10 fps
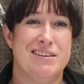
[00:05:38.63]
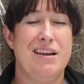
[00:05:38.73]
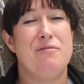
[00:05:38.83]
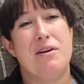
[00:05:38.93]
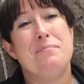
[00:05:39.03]

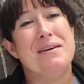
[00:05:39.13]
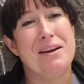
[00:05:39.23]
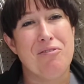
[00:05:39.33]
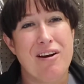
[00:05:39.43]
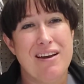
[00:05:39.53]
Not very
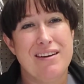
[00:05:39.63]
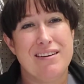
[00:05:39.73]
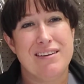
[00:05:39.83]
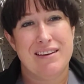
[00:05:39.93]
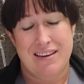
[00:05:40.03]
many, right?
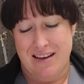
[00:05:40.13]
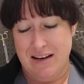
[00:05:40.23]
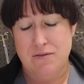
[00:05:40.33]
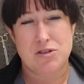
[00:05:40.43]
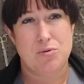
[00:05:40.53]
And
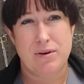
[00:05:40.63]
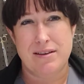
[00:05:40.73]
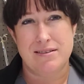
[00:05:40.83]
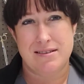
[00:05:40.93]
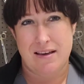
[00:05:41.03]
even
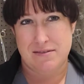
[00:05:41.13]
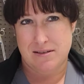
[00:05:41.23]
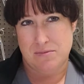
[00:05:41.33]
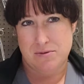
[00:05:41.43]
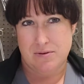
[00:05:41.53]
twins have
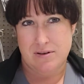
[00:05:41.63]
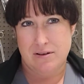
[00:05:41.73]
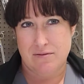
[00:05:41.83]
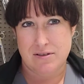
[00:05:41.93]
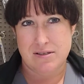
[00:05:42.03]
some sort of
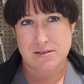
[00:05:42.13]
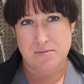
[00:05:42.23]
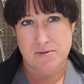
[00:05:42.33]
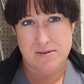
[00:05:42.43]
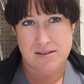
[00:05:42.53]
differences
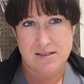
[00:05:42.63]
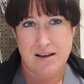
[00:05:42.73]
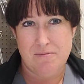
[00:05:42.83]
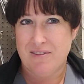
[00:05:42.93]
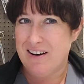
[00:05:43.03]
most of the
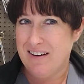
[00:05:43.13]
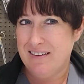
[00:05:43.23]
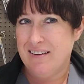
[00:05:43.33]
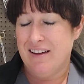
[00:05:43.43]
time, right?